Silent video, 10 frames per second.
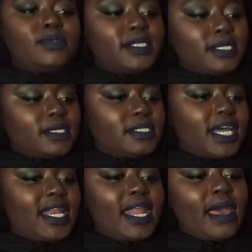really
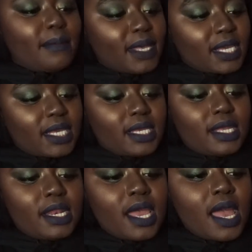dynamic,
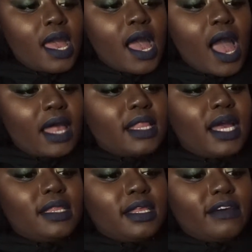and
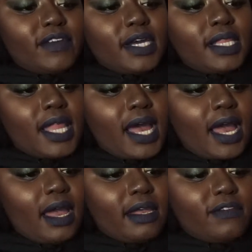I love it a lot.
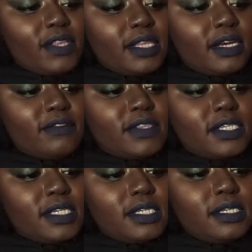I even love
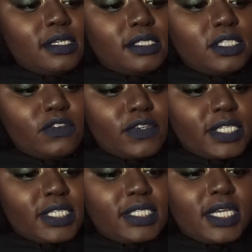the silver
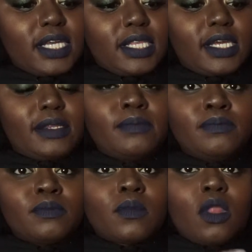detailing
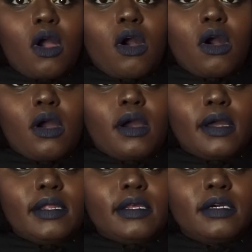
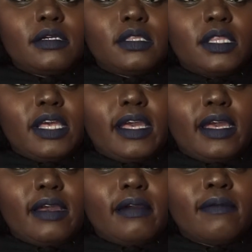on
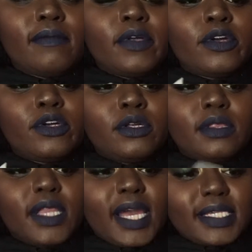the
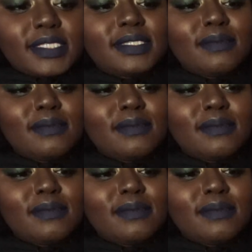lace